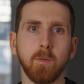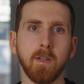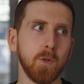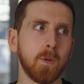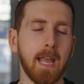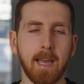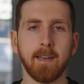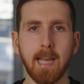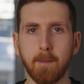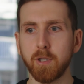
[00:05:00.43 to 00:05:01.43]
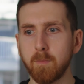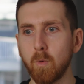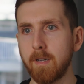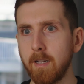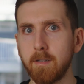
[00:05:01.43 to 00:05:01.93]
if you can capture
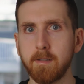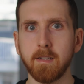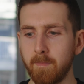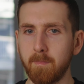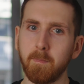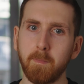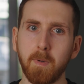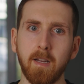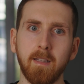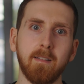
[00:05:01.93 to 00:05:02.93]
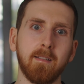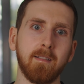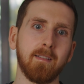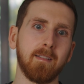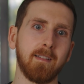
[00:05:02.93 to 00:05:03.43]
more colors. But
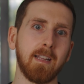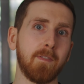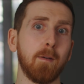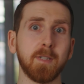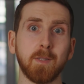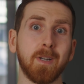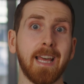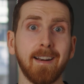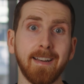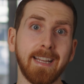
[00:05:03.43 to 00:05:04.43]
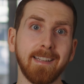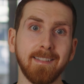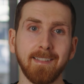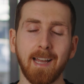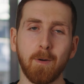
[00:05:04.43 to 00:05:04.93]
if I was the one editing
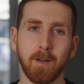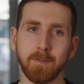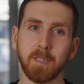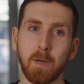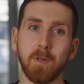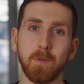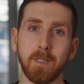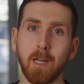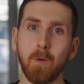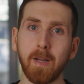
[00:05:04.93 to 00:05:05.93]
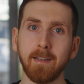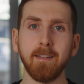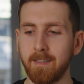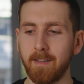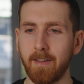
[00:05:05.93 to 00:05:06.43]
it, I would also go into it knowing
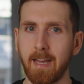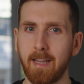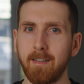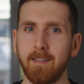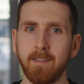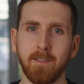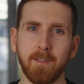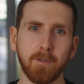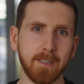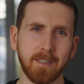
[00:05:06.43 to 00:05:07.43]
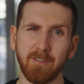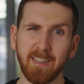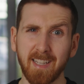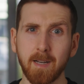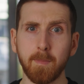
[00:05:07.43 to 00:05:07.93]
that there isn't
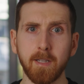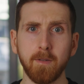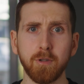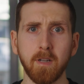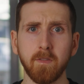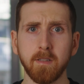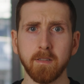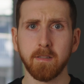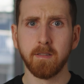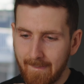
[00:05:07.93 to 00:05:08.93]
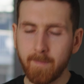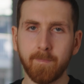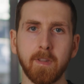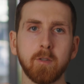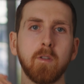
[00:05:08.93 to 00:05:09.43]
really going to be a huge difference.
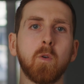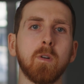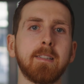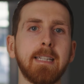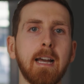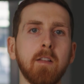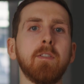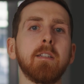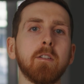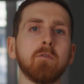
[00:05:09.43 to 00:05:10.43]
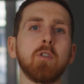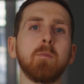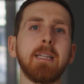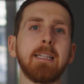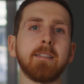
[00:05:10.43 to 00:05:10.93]
So of course, the elephant in the
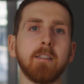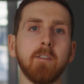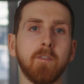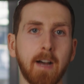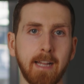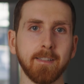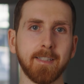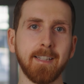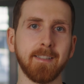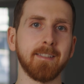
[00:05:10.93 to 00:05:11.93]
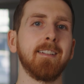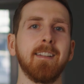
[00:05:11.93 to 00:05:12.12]
room is the file sizes.